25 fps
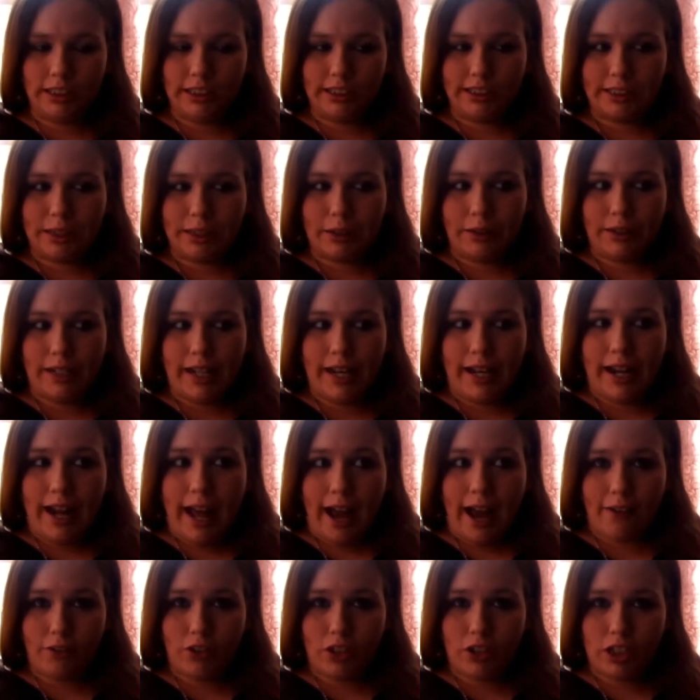So then
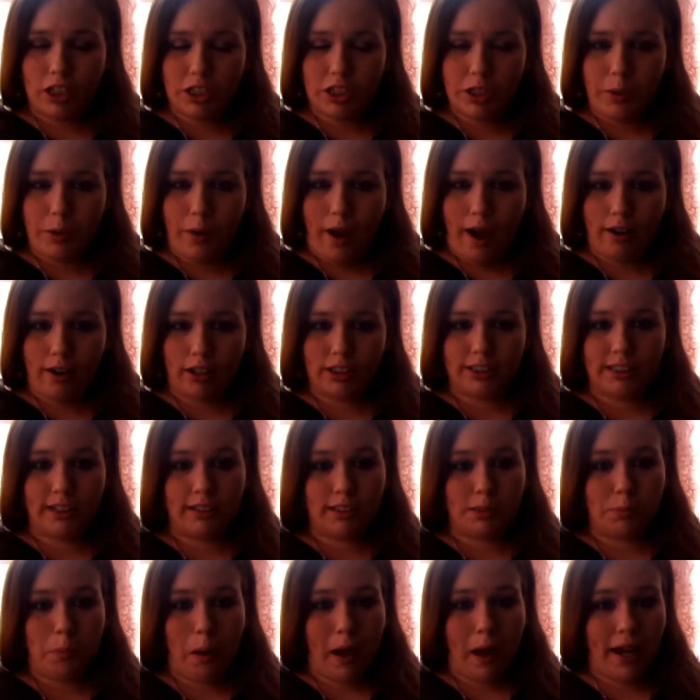after the 2 hours, I
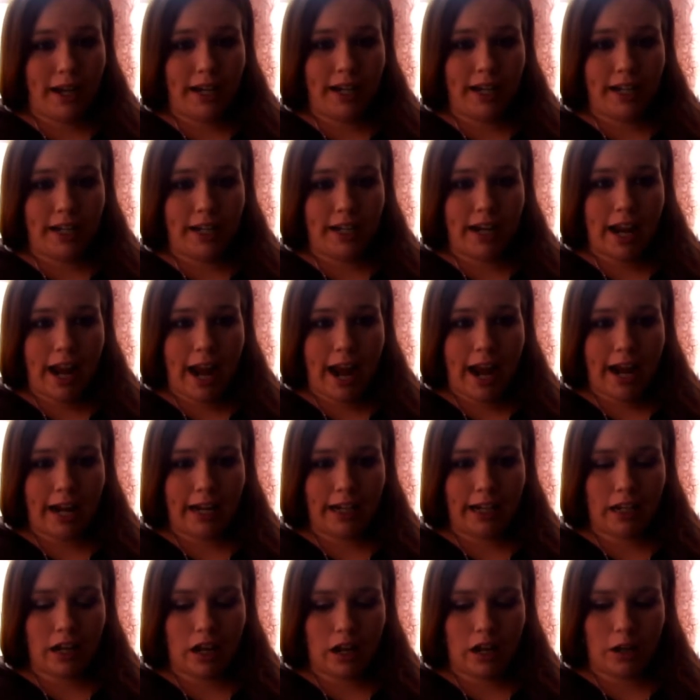was put in a